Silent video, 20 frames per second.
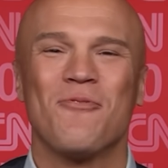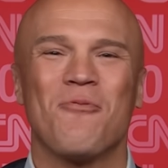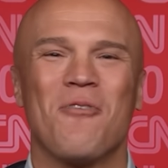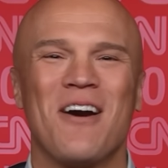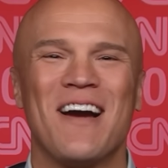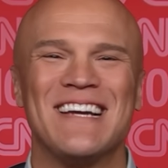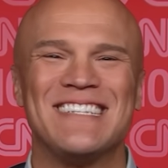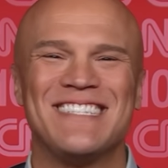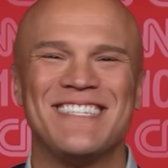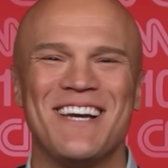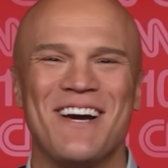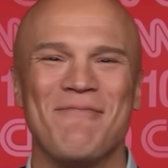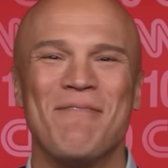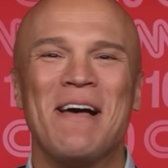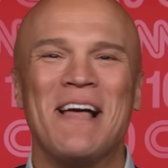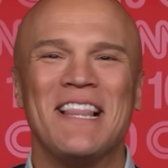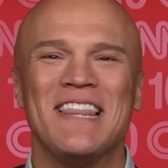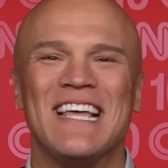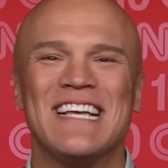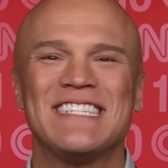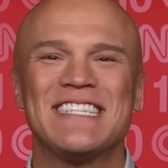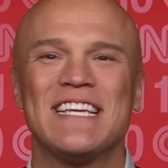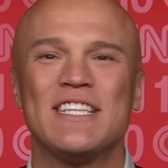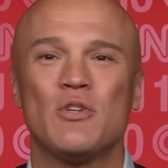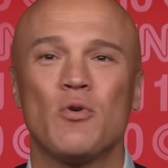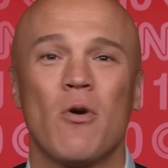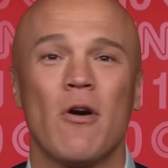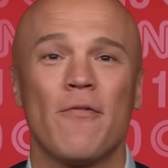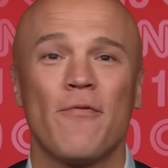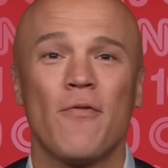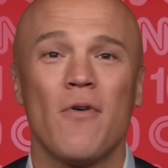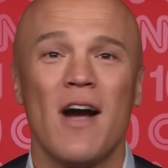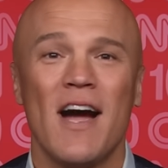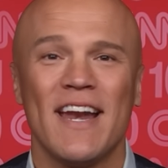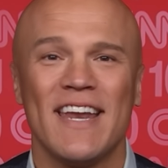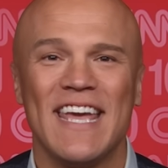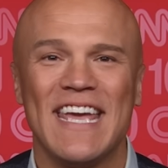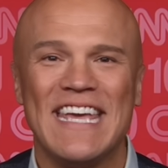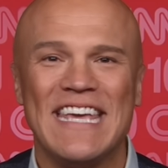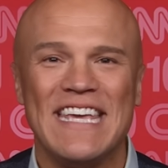Rise up. Let's get to our
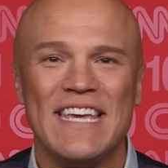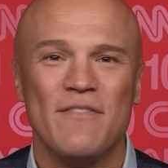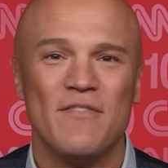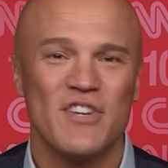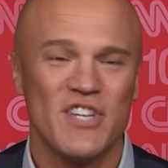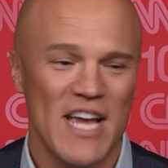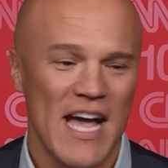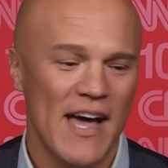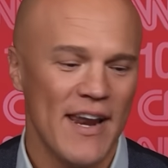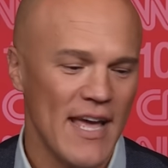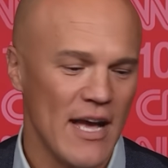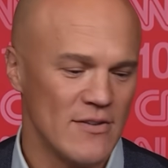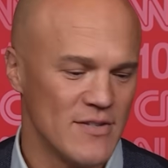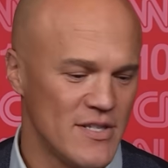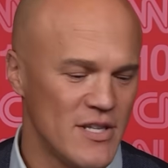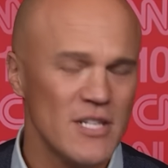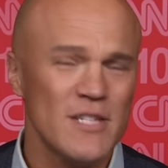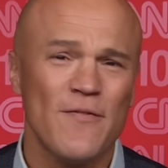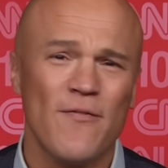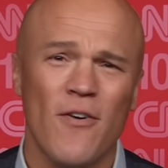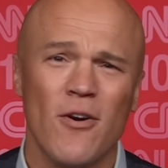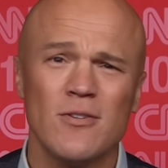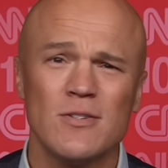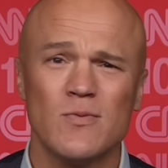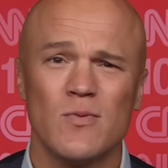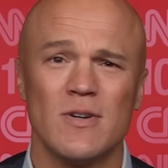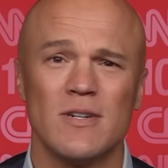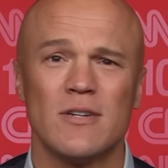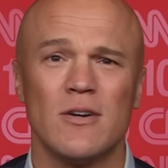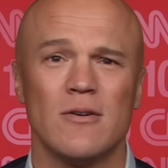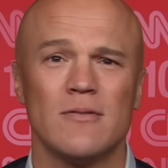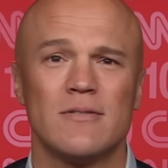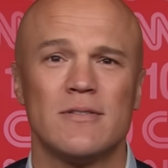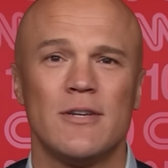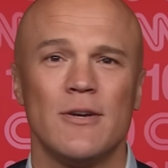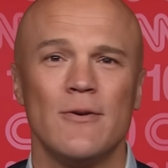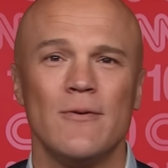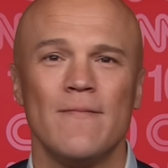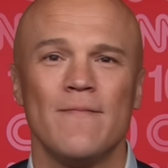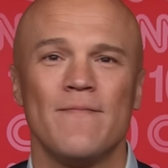Friday Eve shoutouts. This first one goes
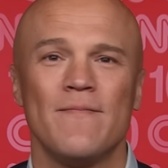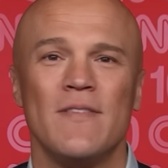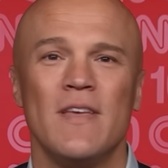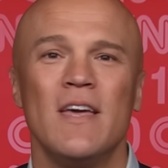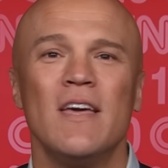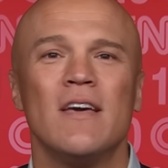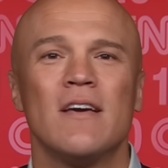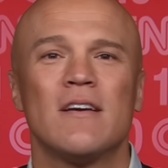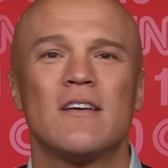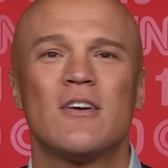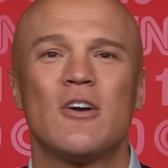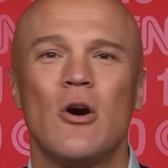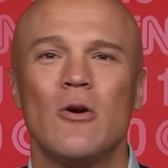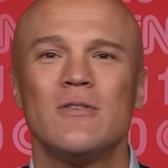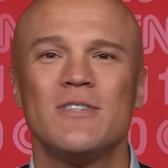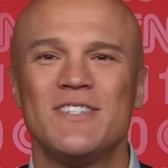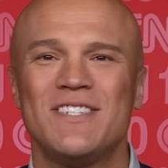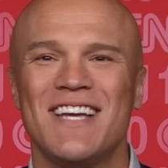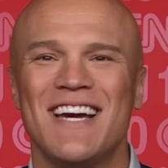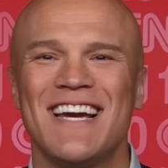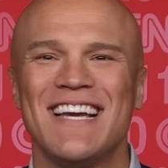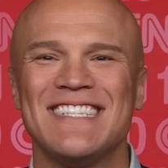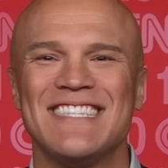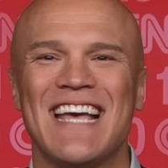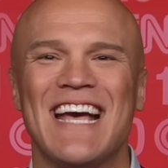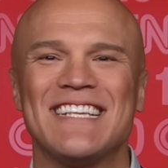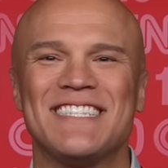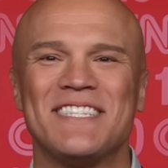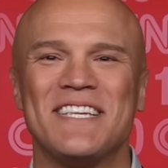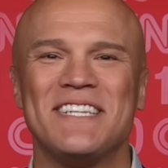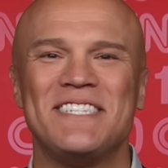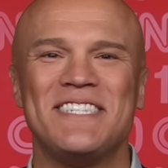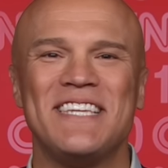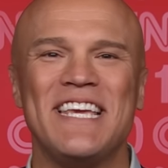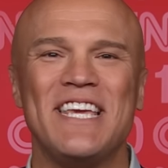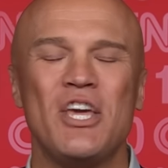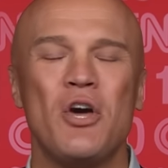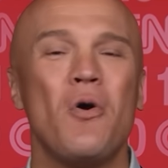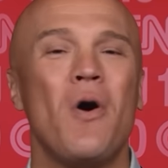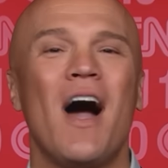to Coach Dice at
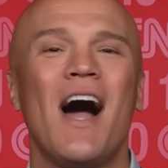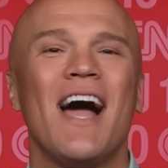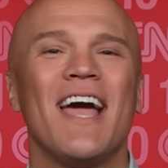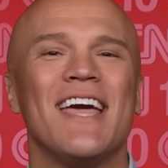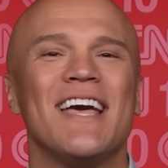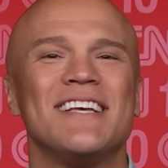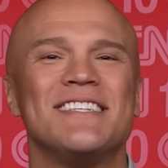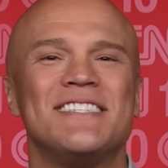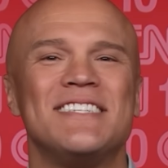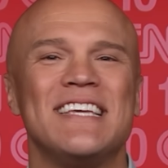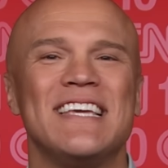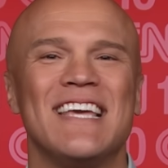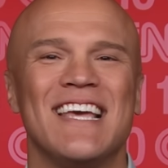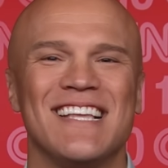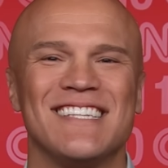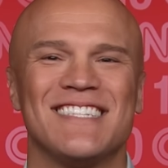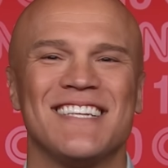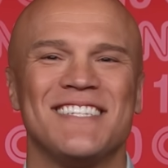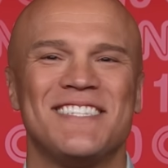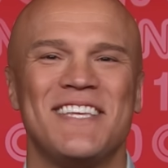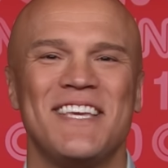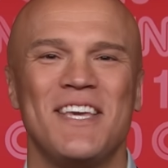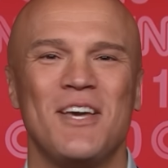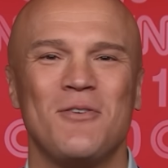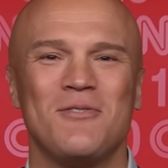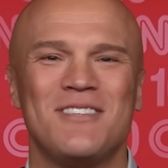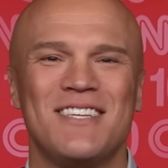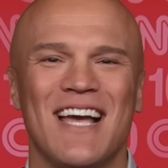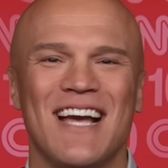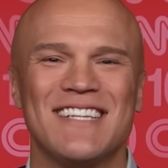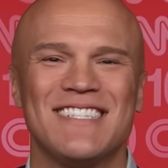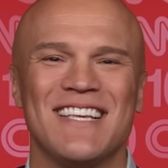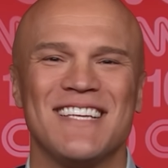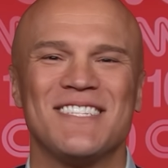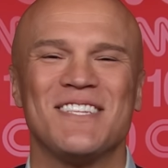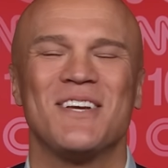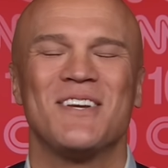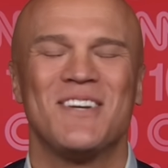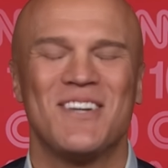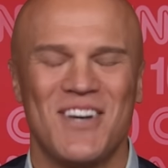Saltillo ISD in Saltillo,
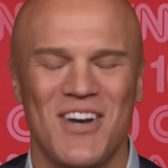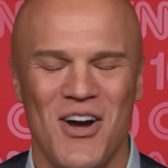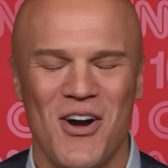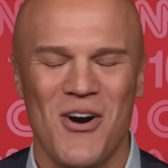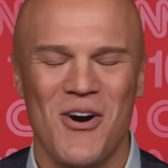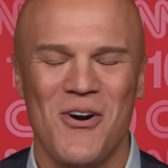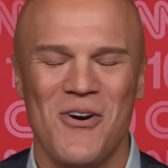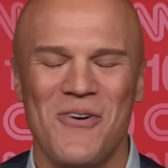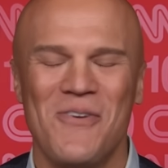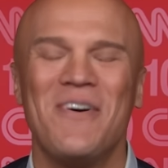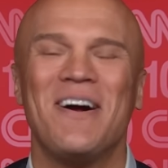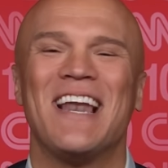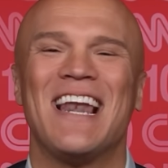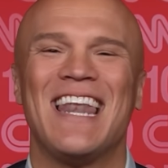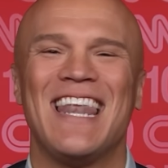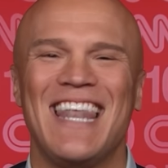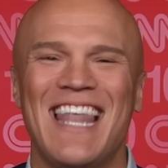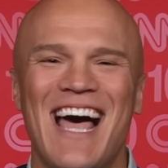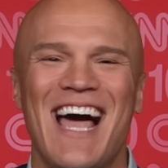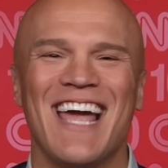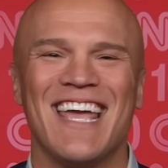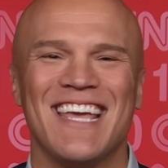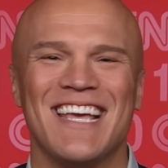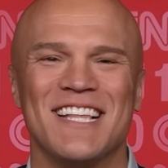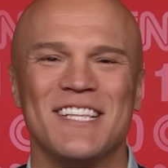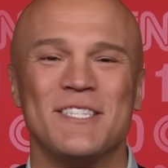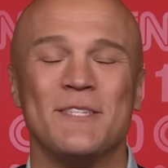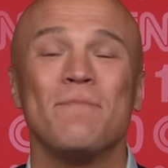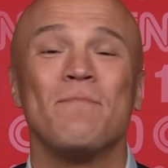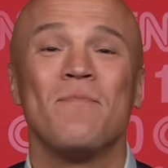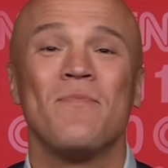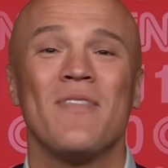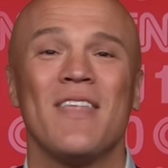Texas. Go Lions!